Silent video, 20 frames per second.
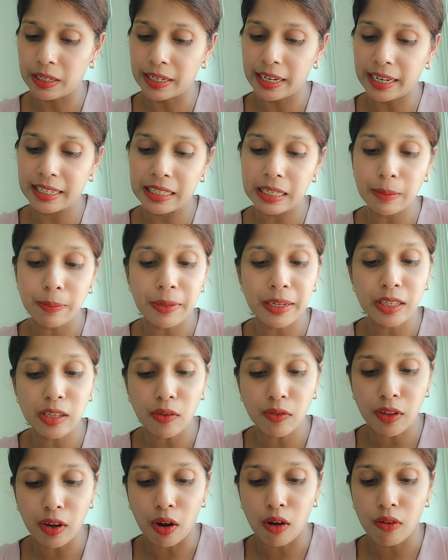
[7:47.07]
acceptance of
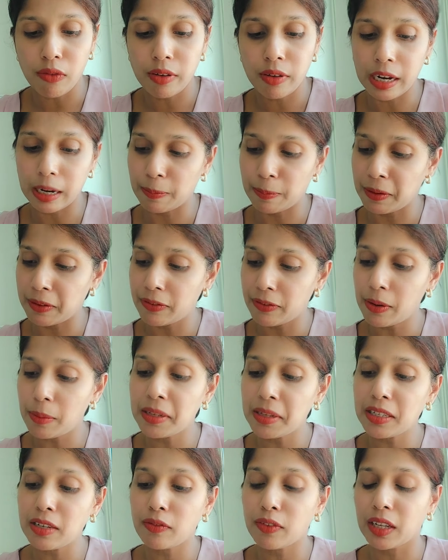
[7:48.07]
the offer and
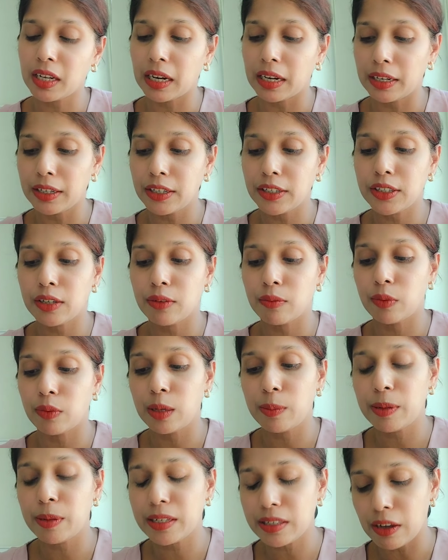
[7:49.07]
performance of the condition will
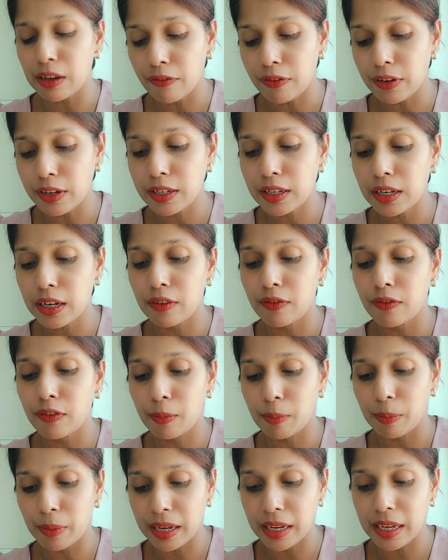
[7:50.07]
be sufficient for
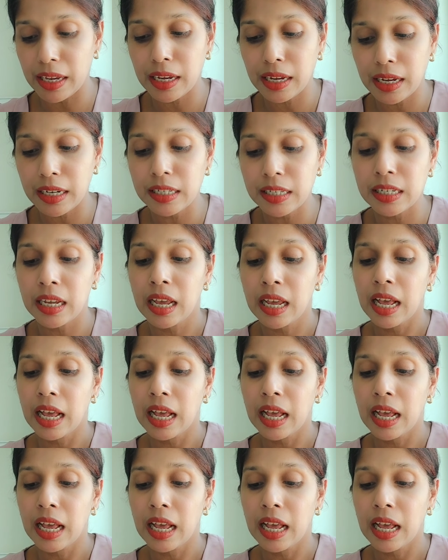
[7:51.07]
making it